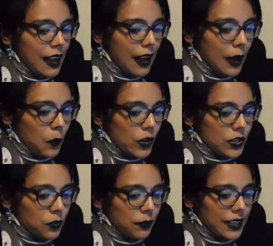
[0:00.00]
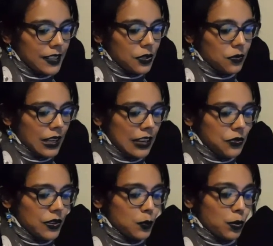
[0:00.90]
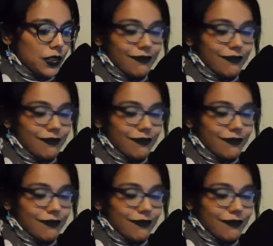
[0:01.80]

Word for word: Um, which is what makes it so dangerous. But